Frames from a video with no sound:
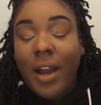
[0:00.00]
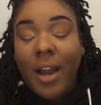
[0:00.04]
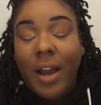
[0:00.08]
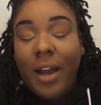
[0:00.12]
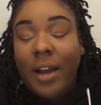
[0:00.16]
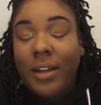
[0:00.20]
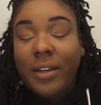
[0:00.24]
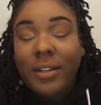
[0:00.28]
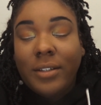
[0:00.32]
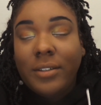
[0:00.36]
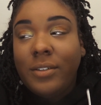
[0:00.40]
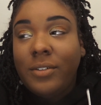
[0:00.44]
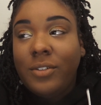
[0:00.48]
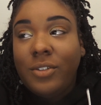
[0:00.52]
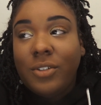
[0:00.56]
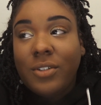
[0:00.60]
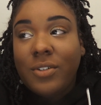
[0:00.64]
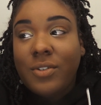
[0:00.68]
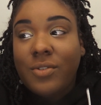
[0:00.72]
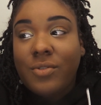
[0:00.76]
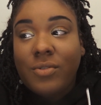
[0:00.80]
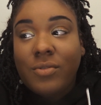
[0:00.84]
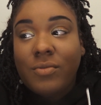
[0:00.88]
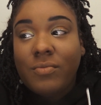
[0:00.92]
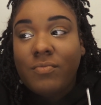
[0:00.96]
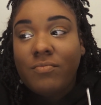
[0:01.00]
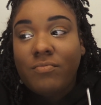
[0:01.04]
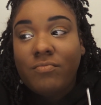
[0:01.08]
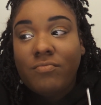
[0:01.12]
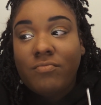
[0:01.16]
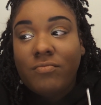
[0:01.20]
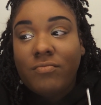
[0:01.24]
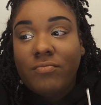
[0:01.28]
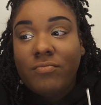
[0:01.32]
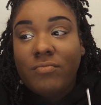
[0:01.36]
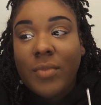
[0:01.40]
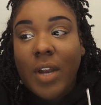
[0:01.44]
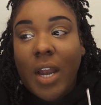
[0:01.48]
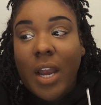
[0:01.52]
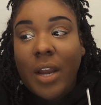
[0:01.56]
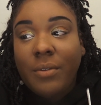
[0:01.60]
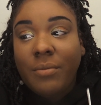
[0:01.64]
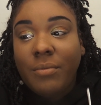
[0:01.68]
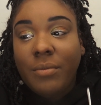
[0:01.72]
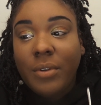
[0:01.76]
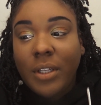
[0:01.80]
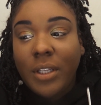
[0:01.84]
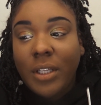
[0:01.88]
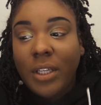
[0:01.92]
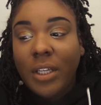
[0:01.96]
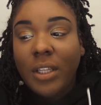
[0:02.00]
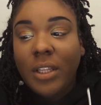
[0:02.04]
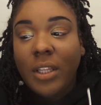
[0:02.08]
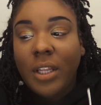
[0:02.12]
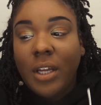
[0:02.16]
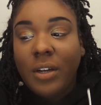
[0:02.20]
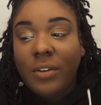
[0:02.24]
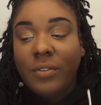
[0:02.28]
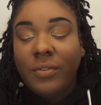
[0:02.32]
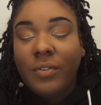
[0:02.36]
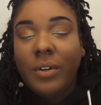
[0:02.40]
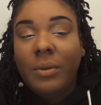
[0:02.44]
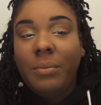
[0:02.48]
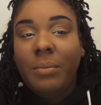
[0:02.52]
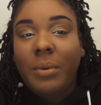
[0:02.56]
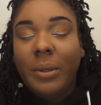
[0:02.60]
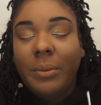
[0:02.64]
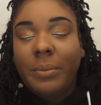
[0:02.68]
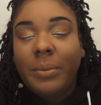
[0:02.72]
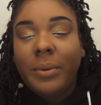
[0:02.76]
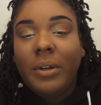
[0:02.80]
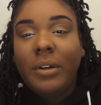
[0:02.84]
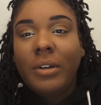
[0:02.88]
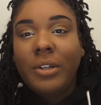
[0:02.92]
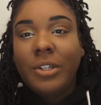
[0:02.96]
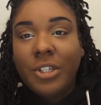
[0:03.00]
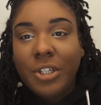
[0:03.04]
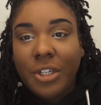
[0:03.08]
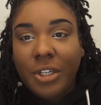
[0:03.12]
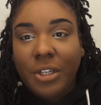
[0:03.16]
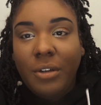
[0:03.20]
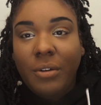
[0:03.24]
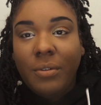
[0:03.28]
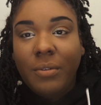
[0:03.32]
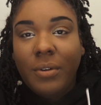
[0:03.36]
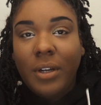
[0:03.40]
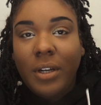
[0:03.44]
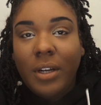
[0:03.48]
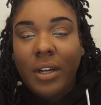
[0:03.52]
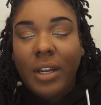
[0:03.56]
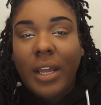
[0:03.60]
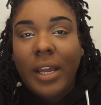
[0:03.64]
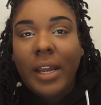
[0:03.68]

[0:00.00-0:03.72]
I really love when people are genuine.